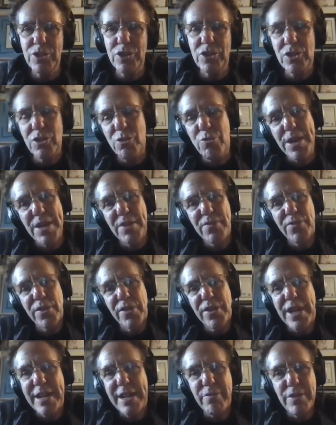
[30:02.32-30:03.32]
so grateful
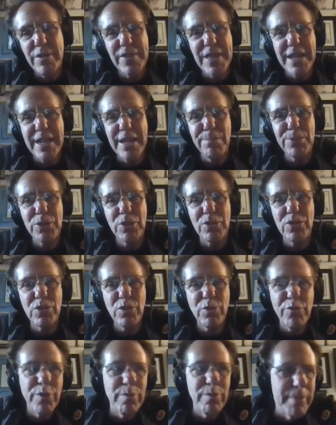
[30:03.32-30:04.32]
that I'd written that episode. So
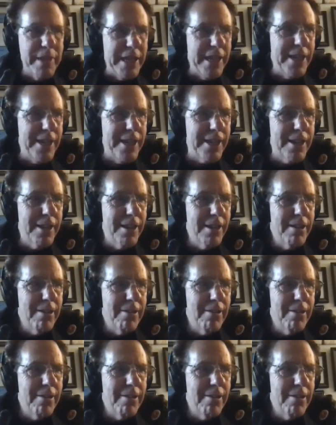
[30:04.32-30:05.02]
for me,